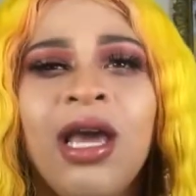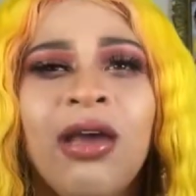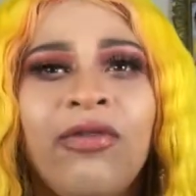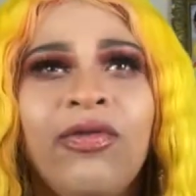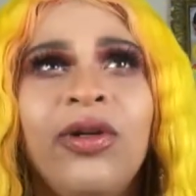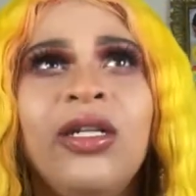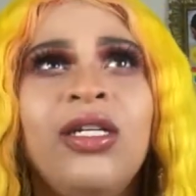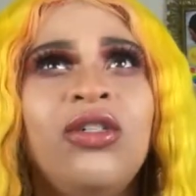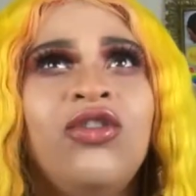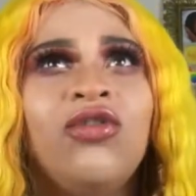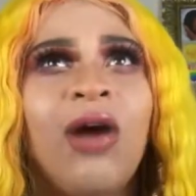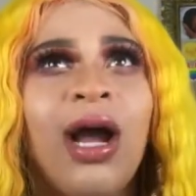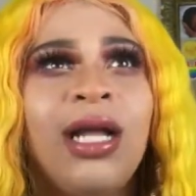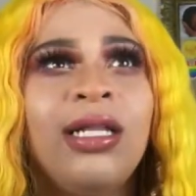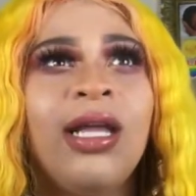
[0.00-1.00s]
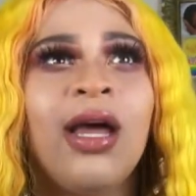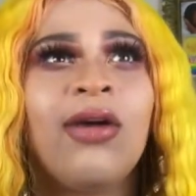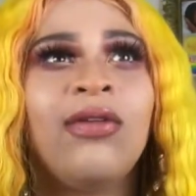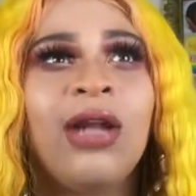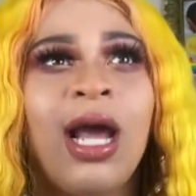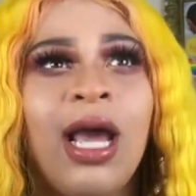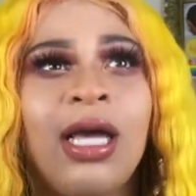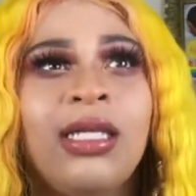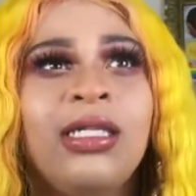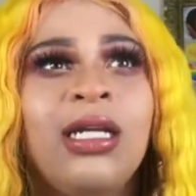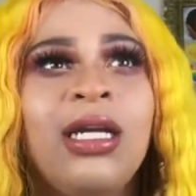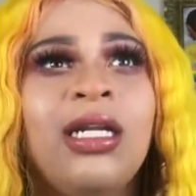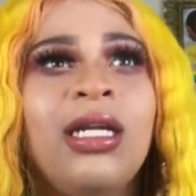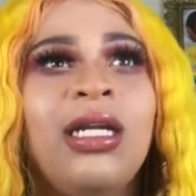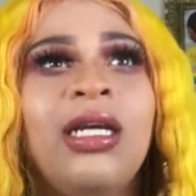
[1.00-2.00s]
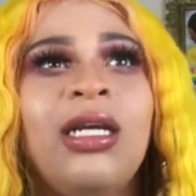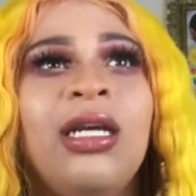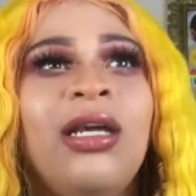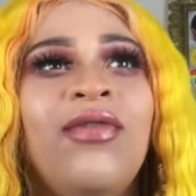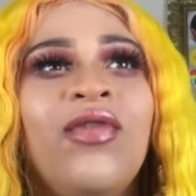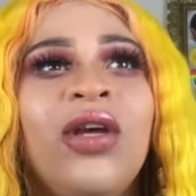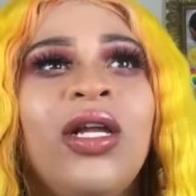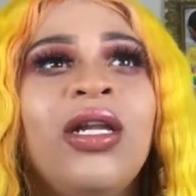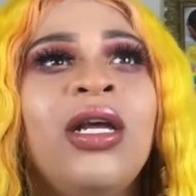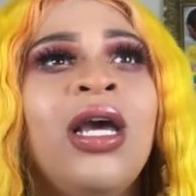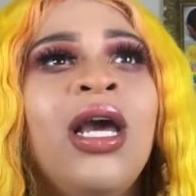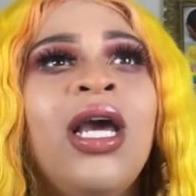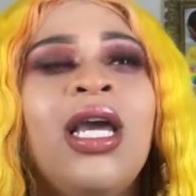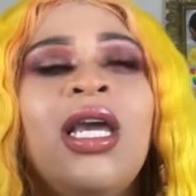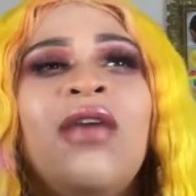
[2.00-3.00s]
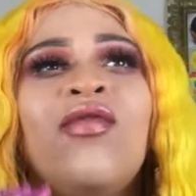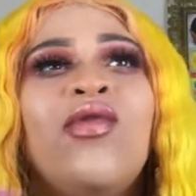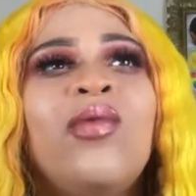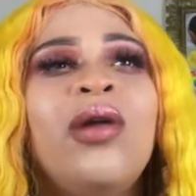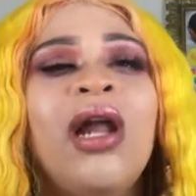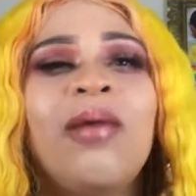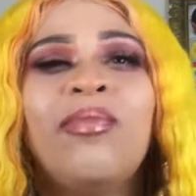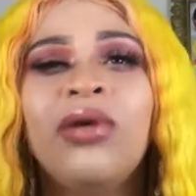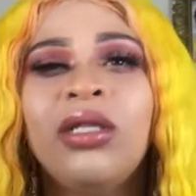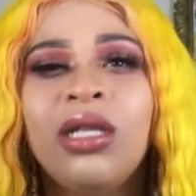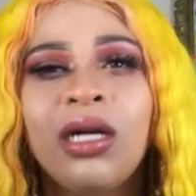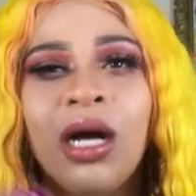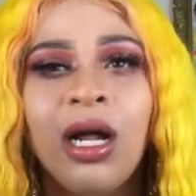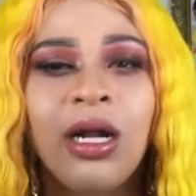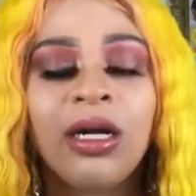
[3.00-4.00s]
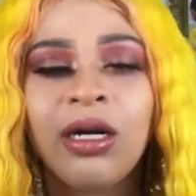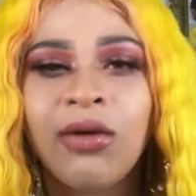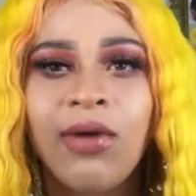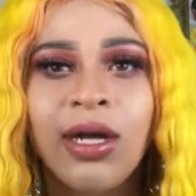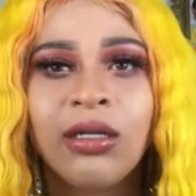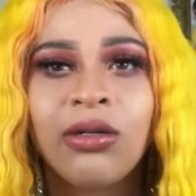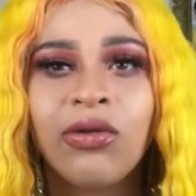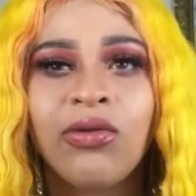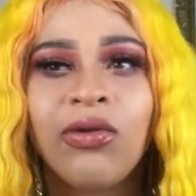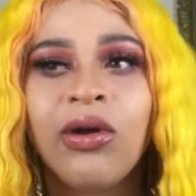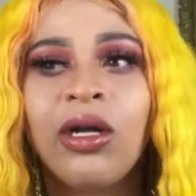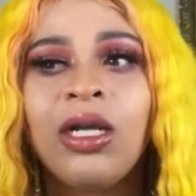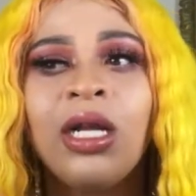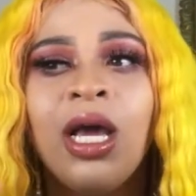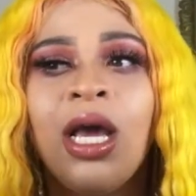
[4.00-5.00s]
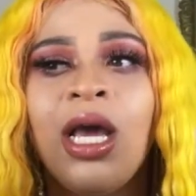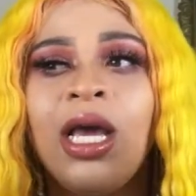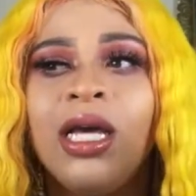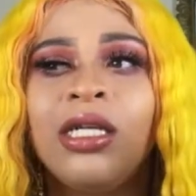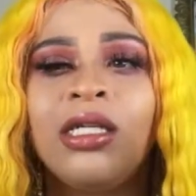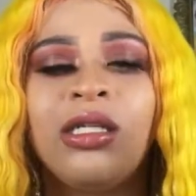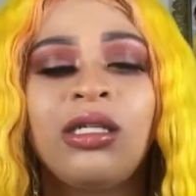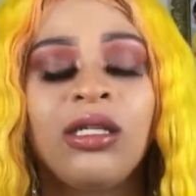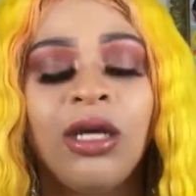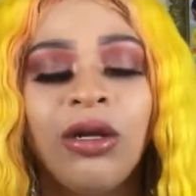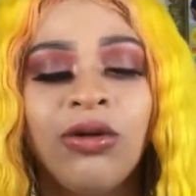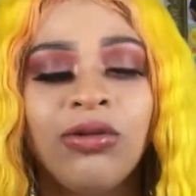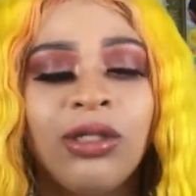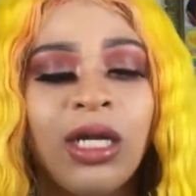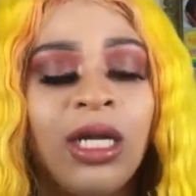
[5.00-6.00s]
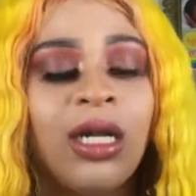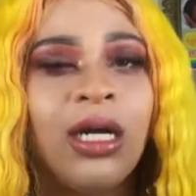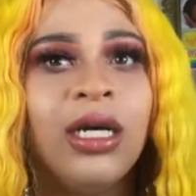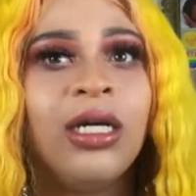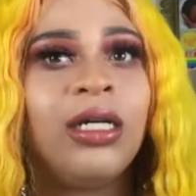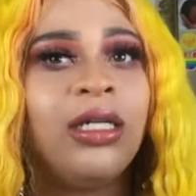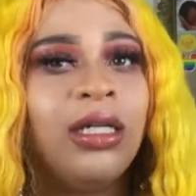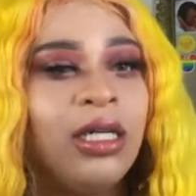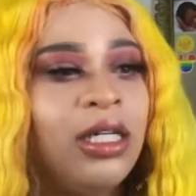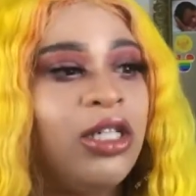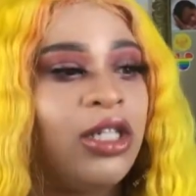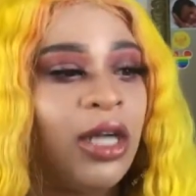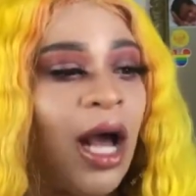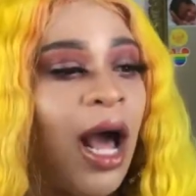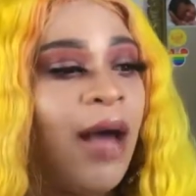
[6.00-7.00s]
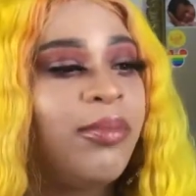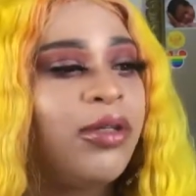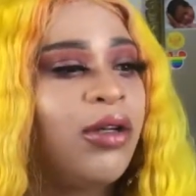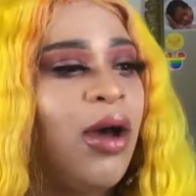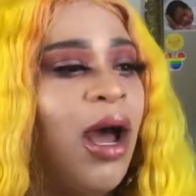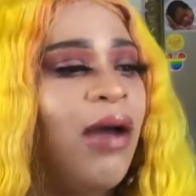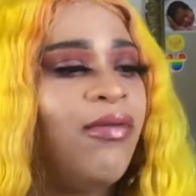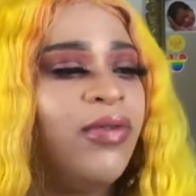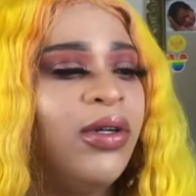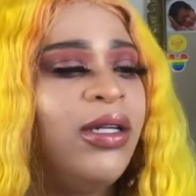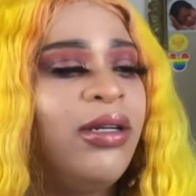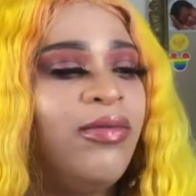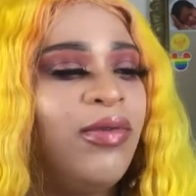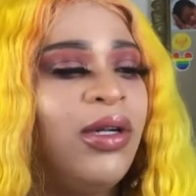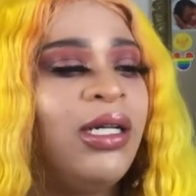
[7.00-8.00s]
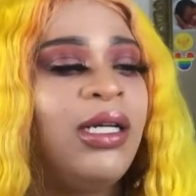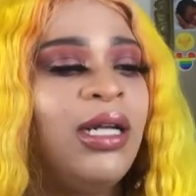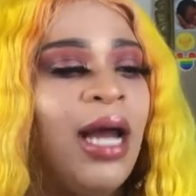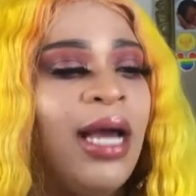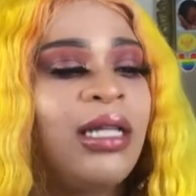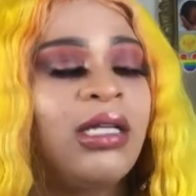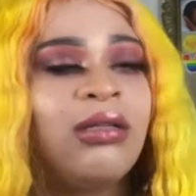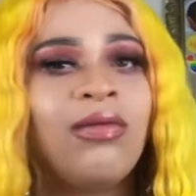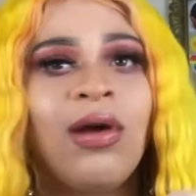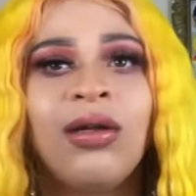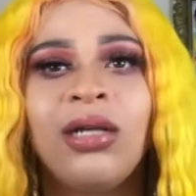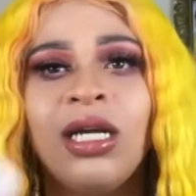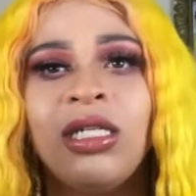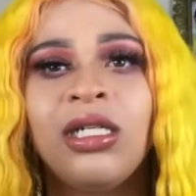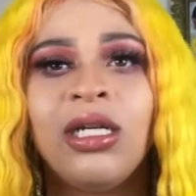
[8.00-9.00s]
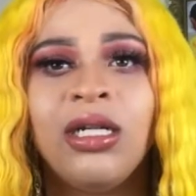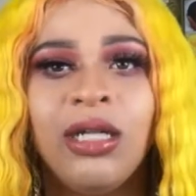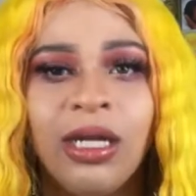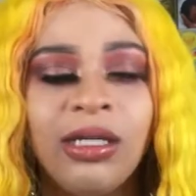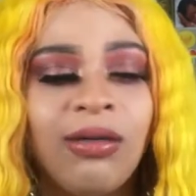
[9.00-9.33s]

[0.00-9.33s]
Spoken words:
It really dried down nice, and it even when I put the color corrector on, it still did a good job. So I really like this foundation.